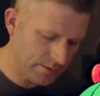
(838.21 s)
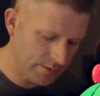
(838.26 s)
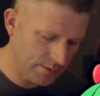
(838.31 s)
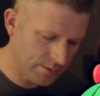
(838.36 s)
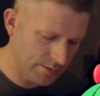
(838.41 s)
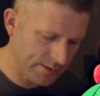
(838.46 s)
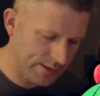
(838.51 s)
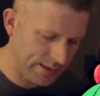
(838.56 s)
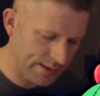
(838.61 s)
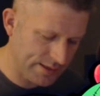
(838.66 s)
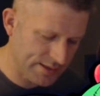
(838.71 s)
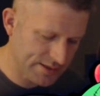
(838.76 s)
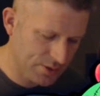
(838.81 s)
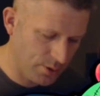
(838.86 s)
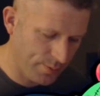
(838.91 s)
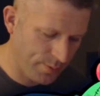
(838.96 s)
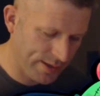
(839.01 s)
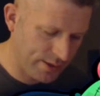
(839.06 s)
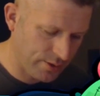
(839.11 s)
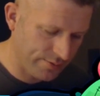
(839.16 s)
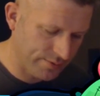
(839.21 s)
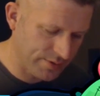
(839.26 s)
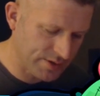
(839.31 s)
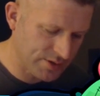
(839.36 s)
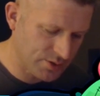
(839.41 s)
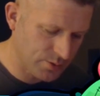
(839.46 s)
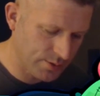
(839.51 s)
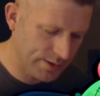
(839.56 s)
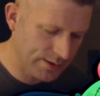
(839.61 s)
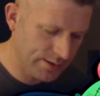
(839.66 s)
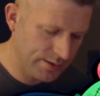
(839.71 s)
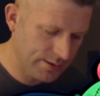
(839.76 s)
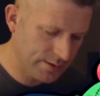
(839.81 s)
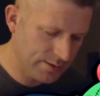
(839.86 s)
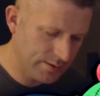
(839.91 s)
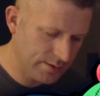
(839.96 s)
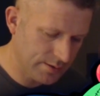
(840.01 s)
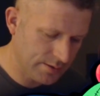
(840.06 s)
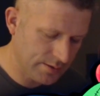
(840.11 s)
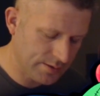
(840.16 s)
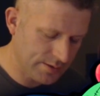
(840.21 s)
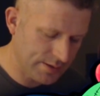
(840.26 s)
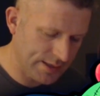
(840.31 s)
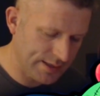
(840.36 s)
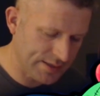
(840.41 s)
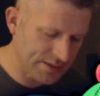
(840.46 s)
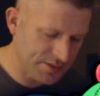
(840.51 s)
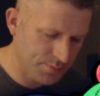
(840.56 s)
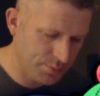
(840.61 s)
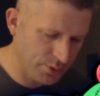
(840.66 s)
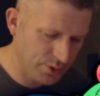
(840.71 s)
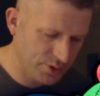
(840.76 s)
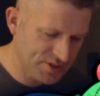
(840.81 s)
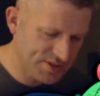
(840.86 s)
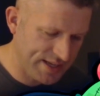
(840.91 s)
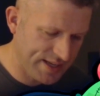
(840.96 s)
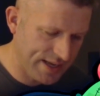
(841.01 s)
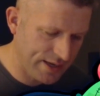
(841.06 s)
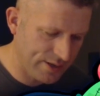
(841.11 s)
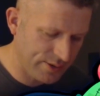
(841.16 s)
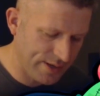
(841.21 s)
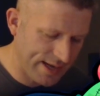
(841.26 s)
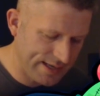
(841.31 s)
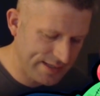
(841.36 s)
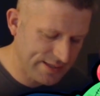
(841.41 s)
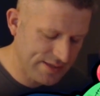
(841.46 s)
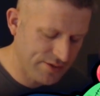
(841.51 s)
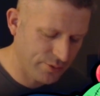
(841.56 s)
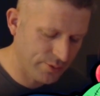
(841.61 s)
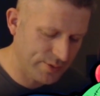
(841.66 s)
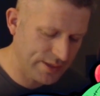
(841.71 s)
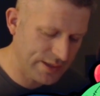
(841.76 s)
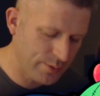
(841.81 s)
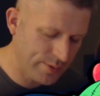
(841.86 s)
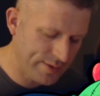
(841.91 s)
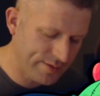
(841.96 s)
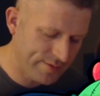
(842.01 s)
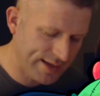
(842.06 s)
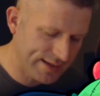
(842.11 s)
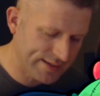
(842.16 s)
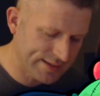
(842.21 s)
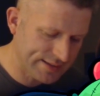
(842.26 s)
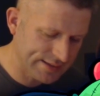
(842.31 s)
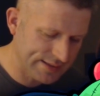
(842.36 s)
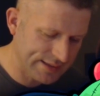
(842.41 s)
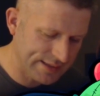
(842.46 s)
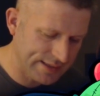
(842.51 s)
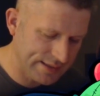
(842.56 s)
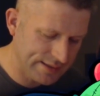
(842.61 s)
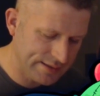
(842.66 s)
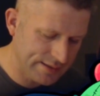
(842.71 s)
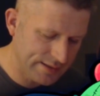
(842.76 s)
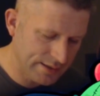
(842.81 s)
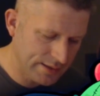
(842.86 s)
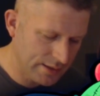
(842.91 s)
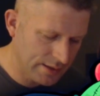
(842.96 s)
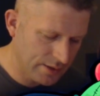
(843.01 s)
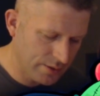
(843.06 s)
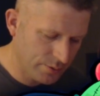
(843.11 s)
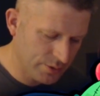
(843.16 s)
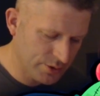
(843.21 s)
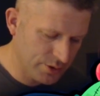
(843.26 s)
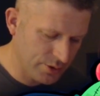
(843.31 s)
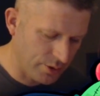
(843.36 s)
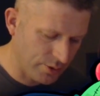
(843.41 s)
Okay, let's go back over this way. Nice. Bull's down, 8 to 3. We've got the lead. We're doing